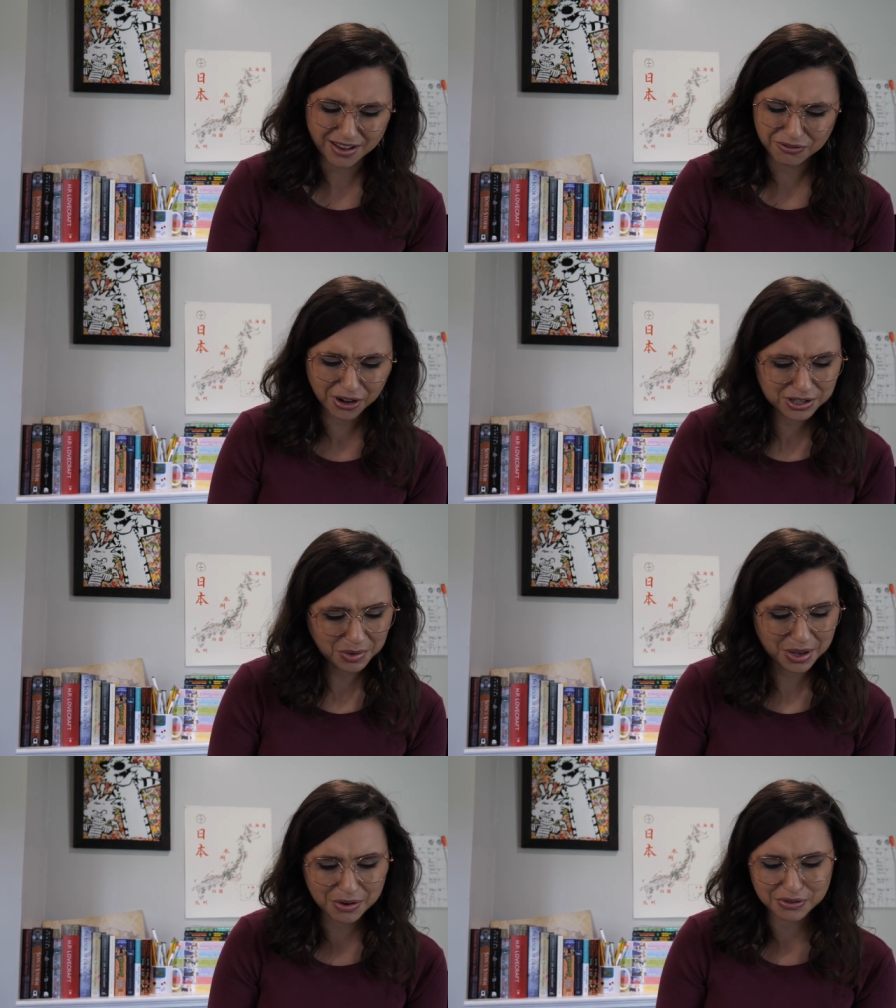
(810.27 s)
at first
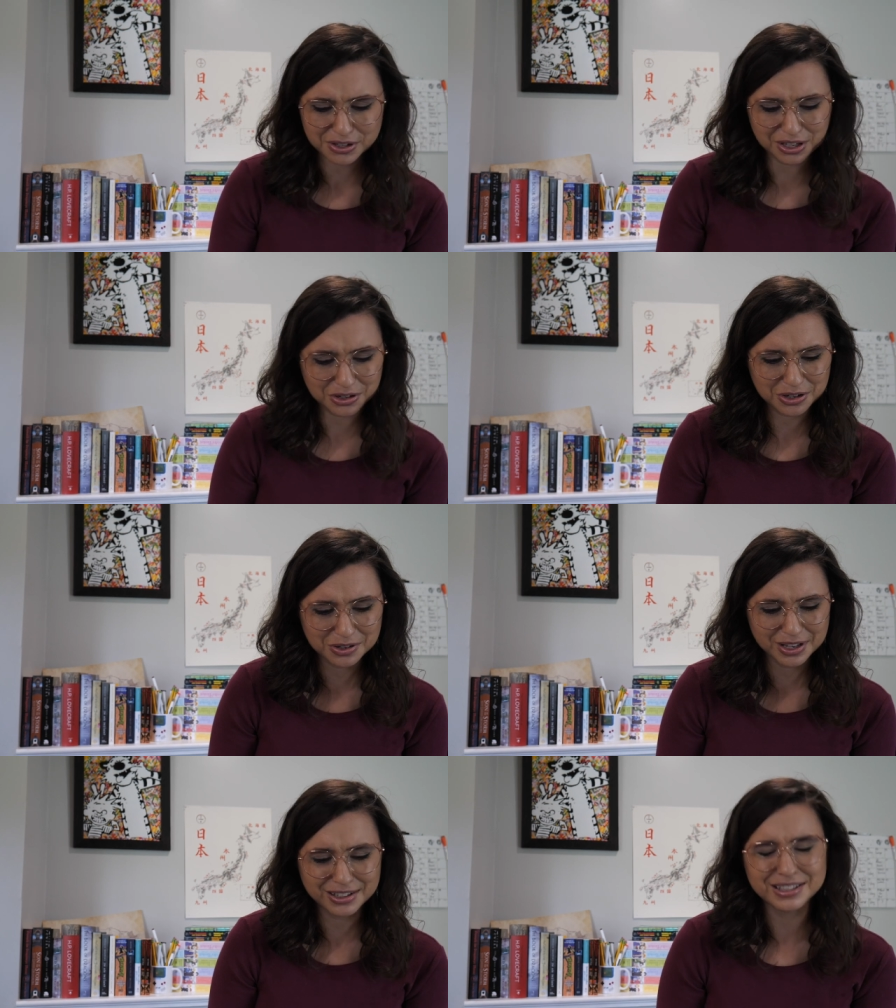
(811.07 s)
when they were first
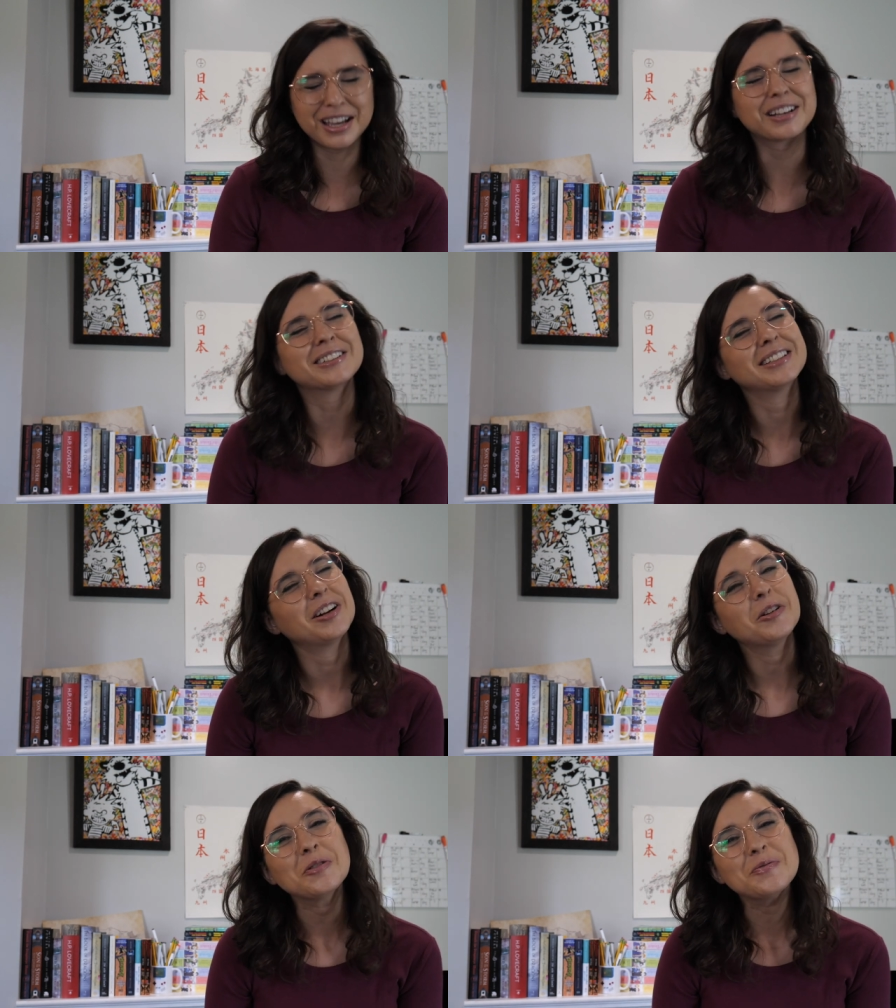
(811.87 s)
introduced, I was like,
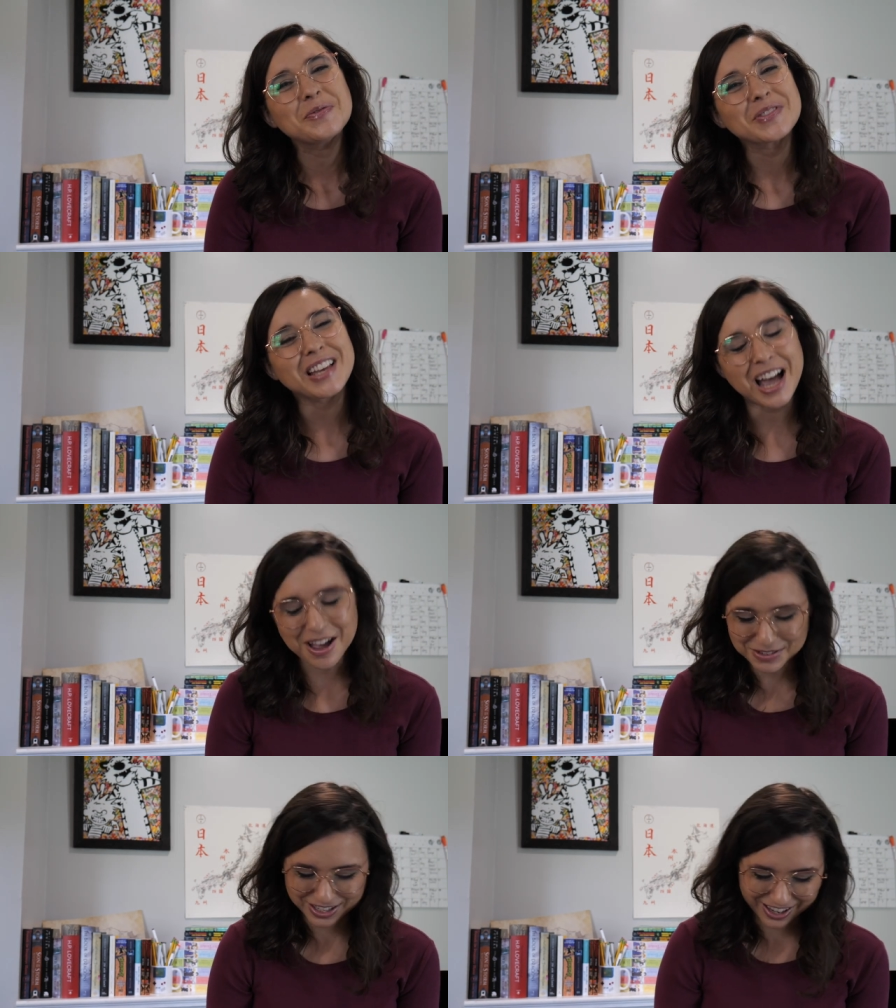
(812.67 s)

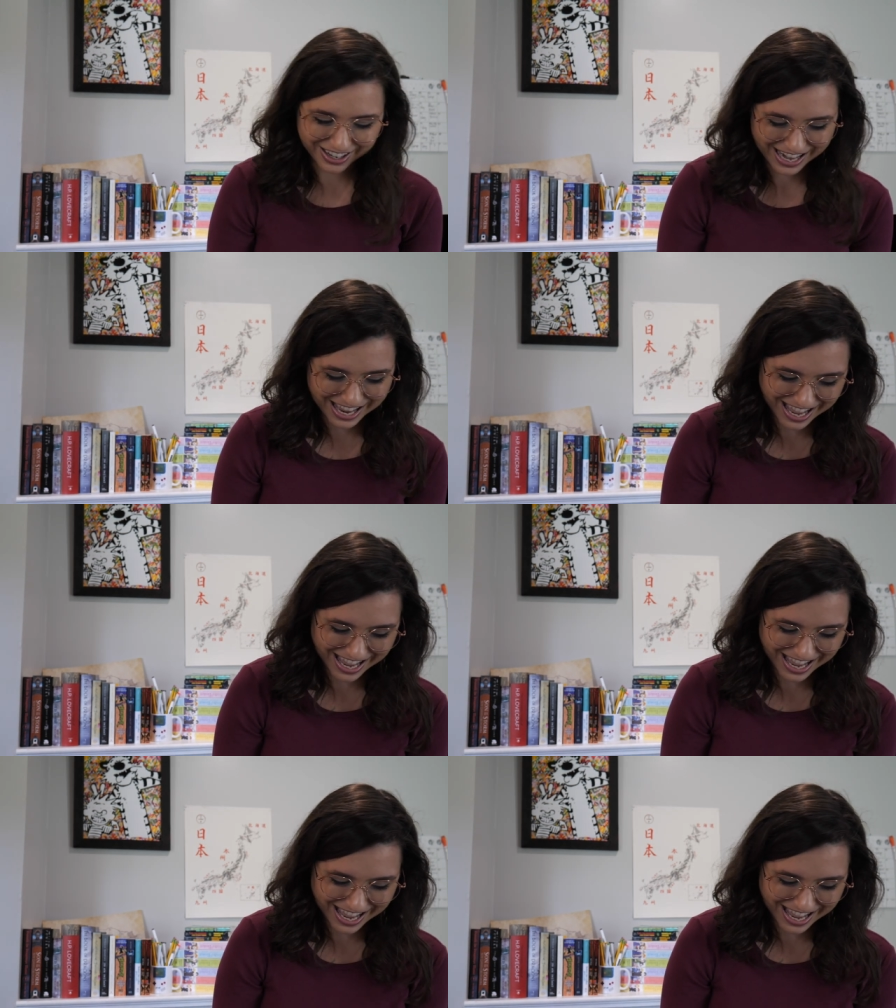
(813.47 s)
I'm sorry.